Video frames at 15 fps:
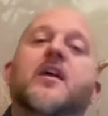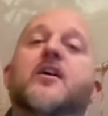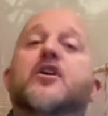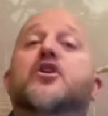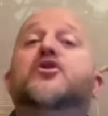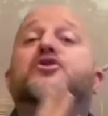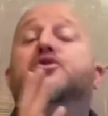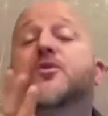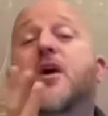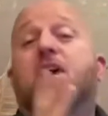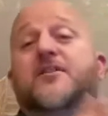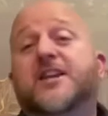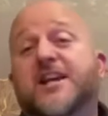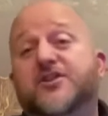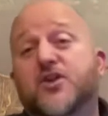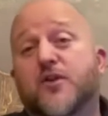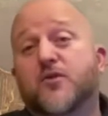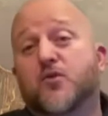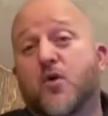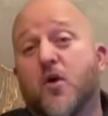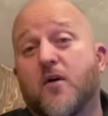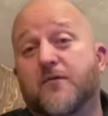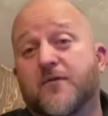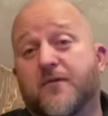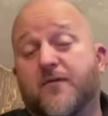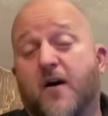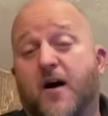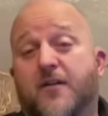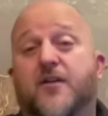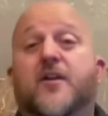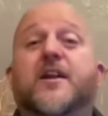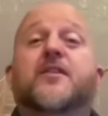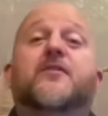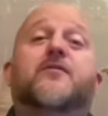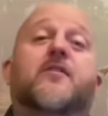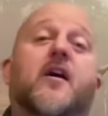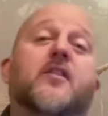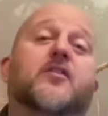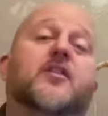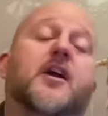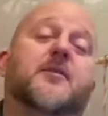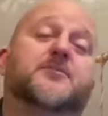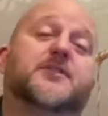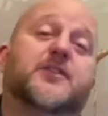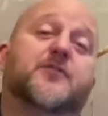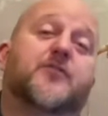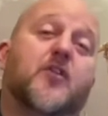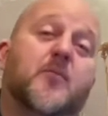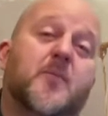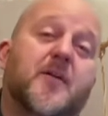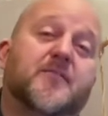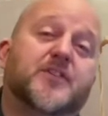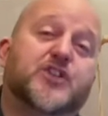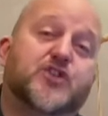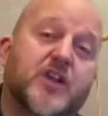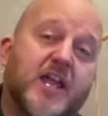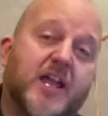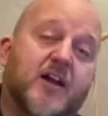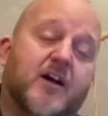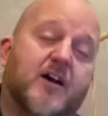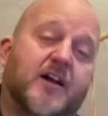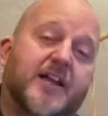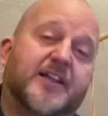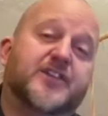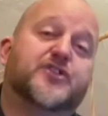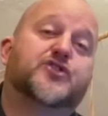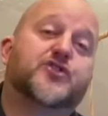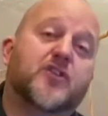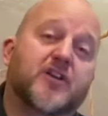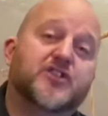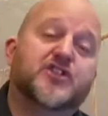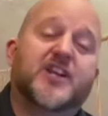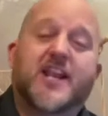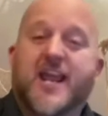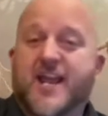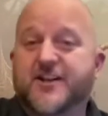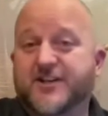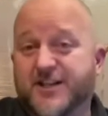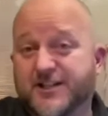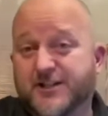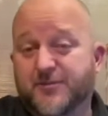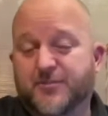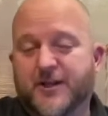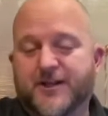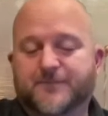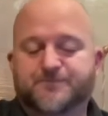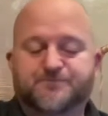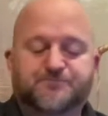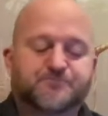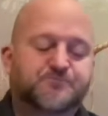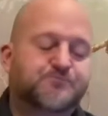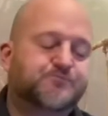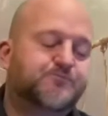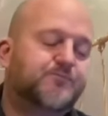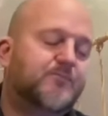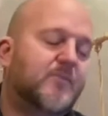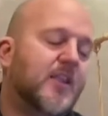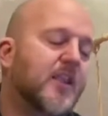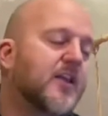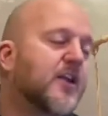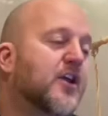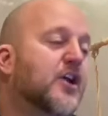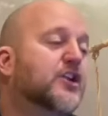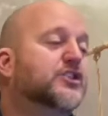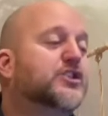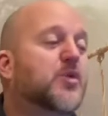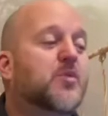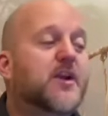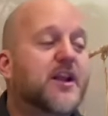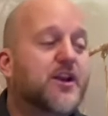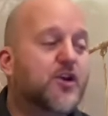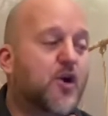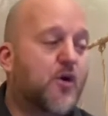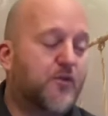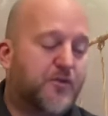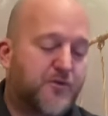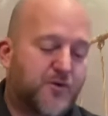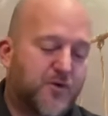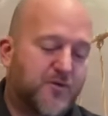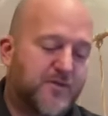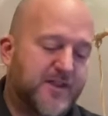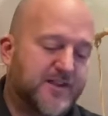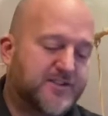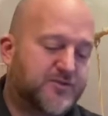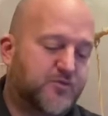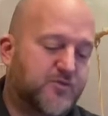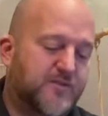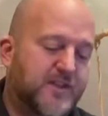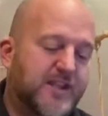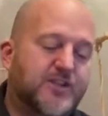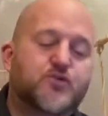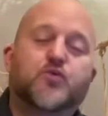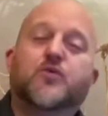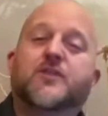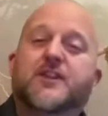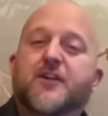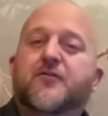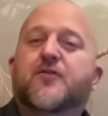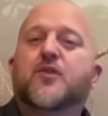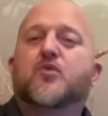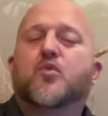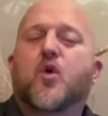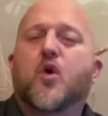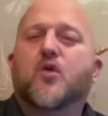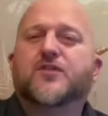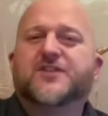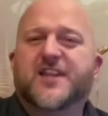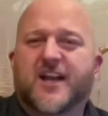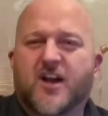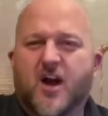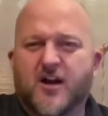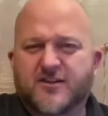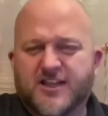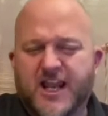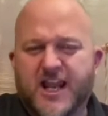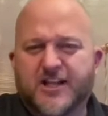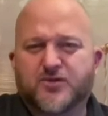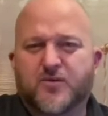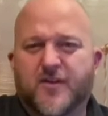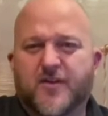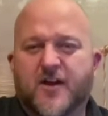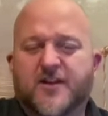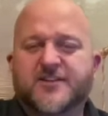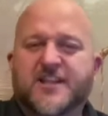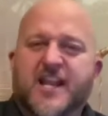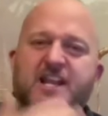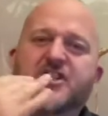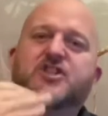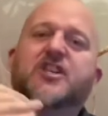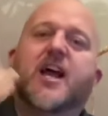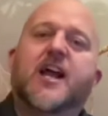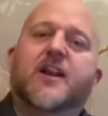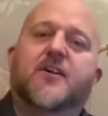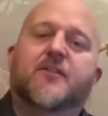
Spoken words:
So God takes on the role of the father comes in the form of instruction and discipline. So we're going to go through this, these different roles that God takes with us inside of